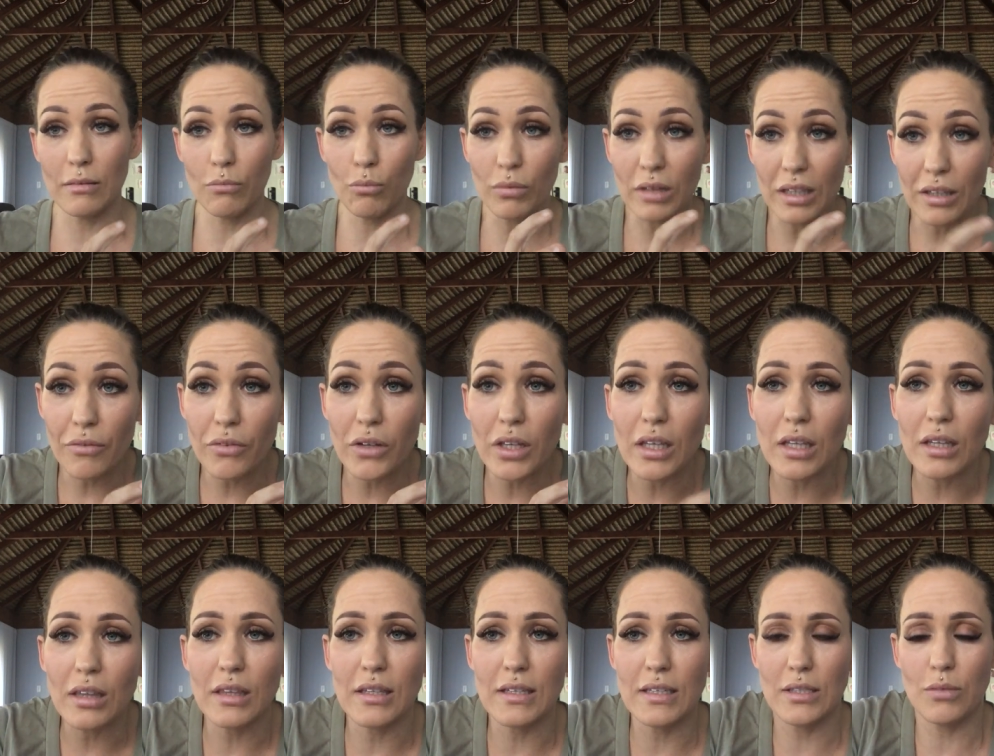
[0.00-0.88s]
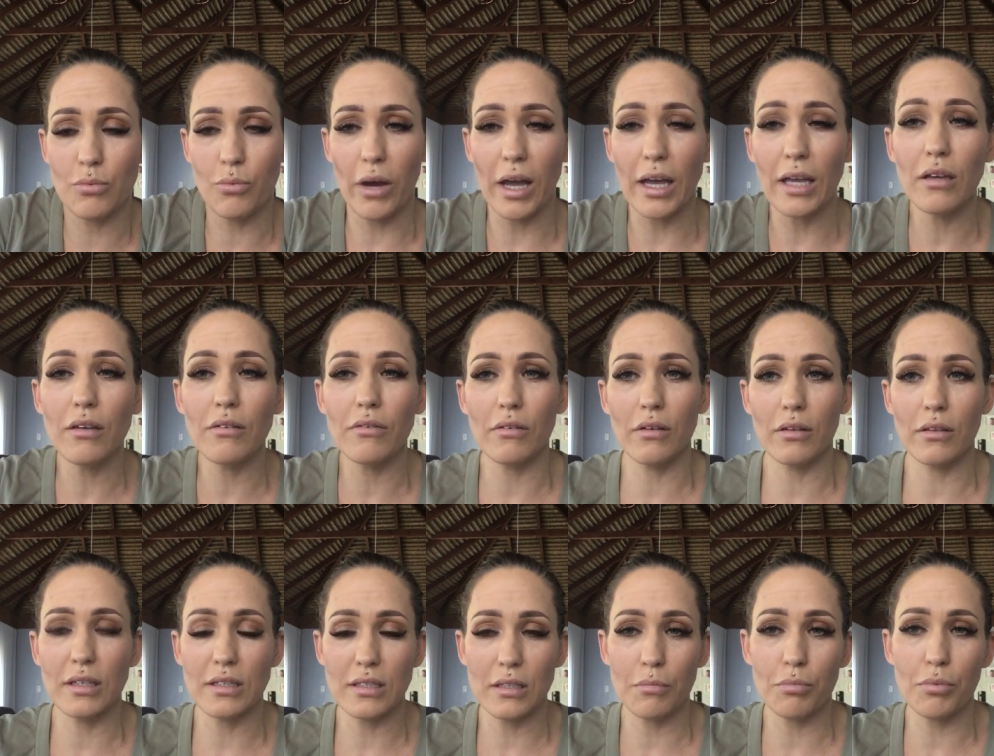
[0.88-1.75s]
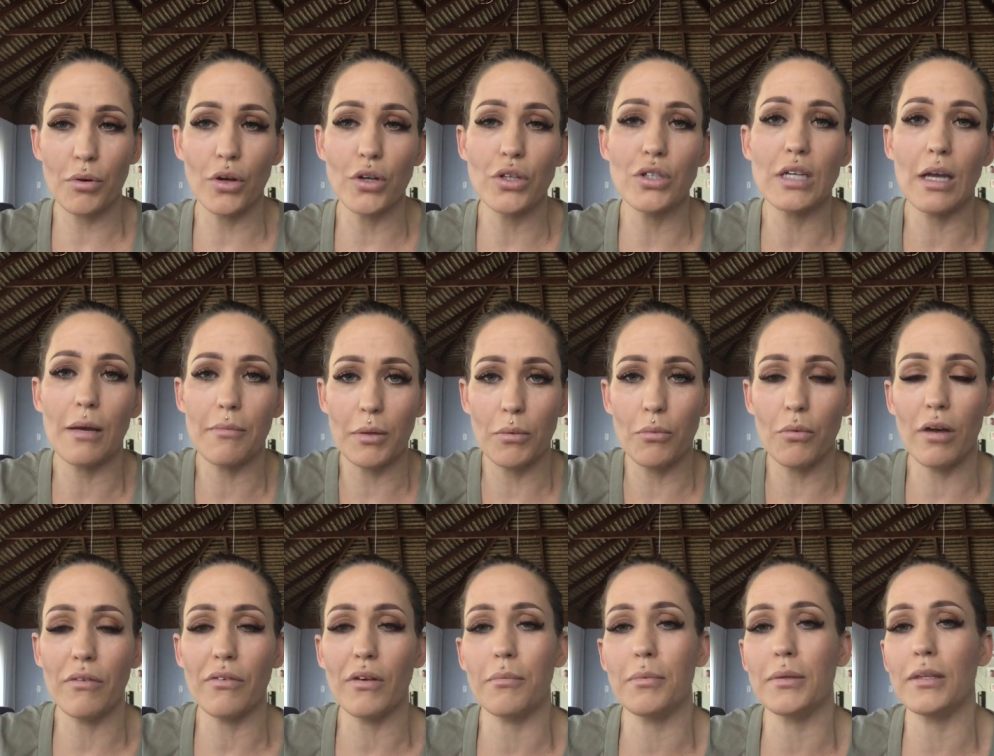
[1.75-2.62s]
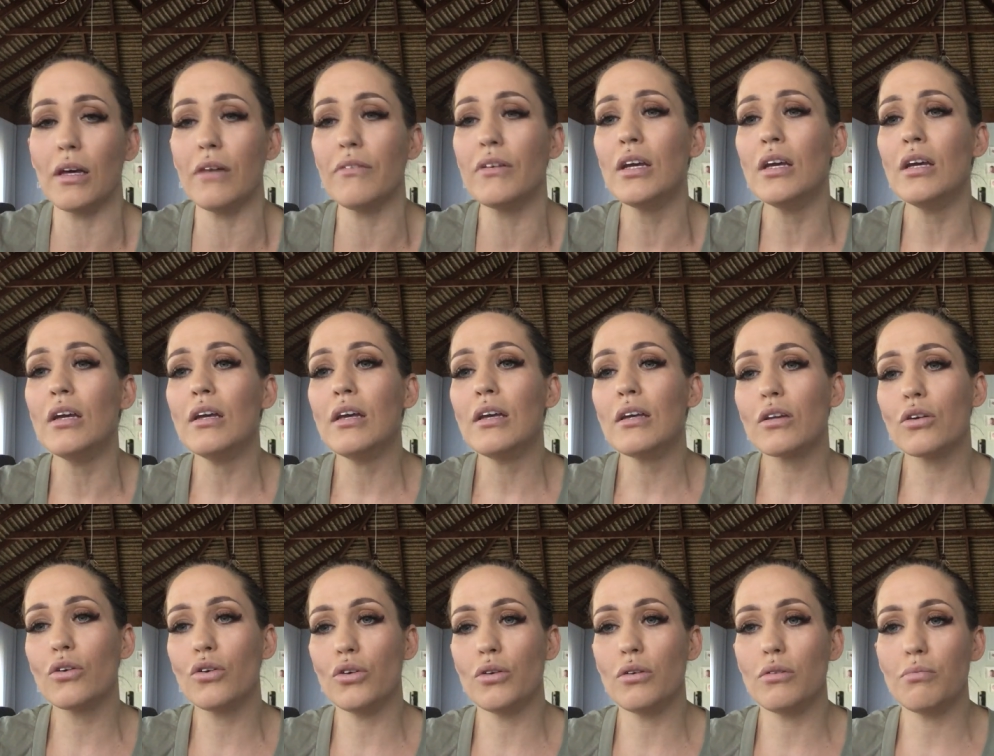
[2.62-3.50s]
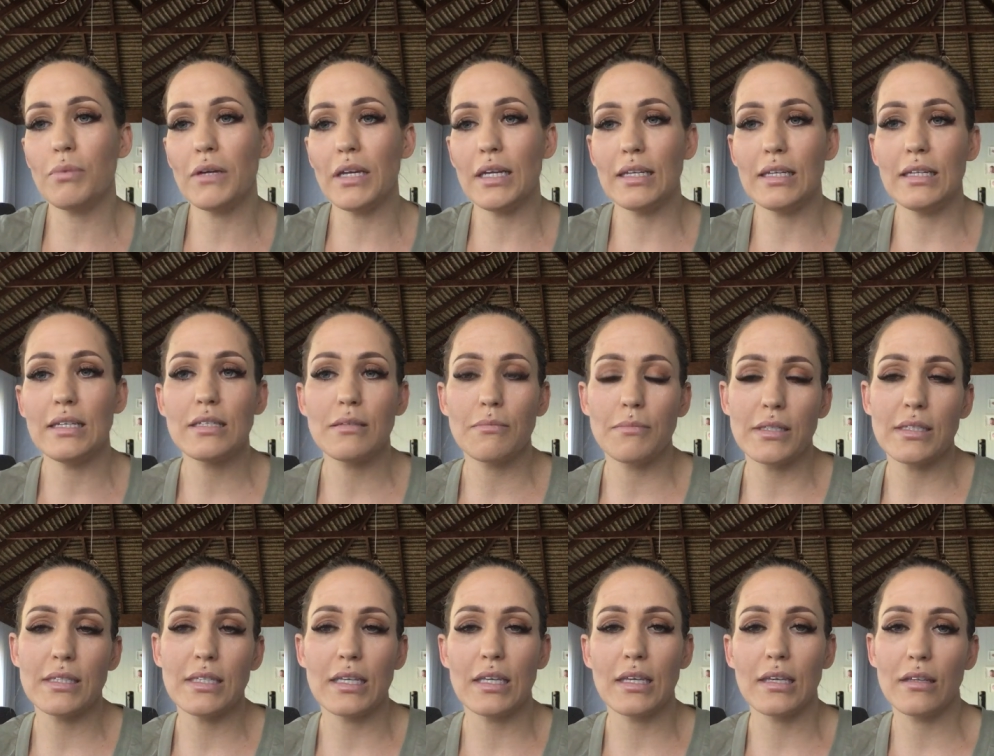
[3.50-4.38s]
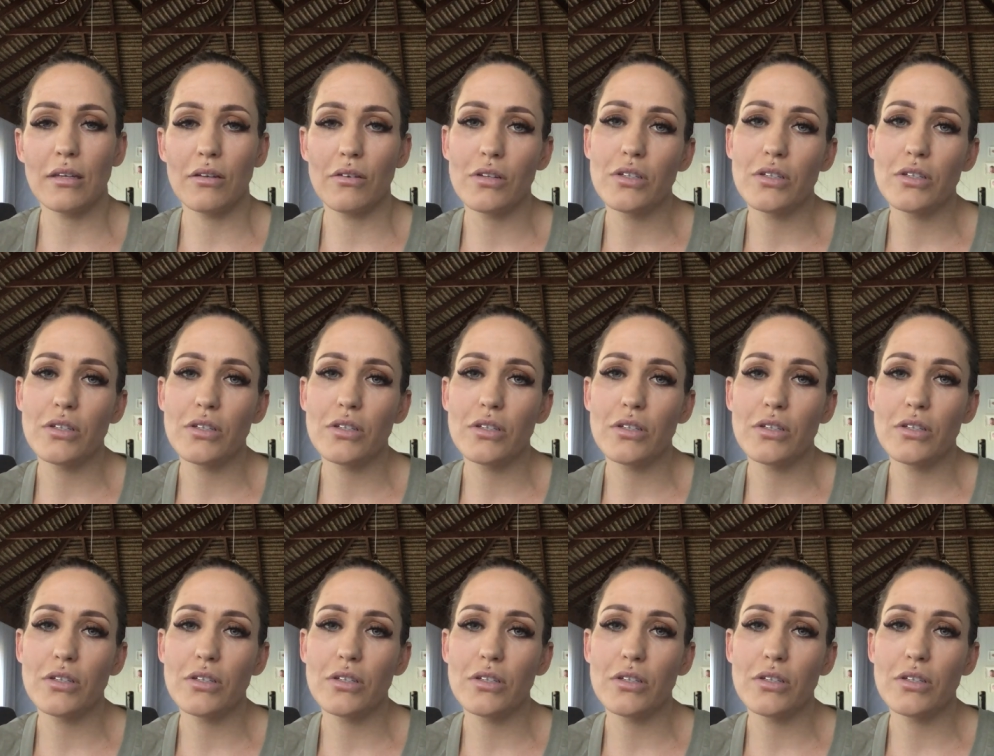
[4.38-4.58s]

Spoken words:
living in this way, this approach, Happy Wife, Happy Life, could be an intimacy killer.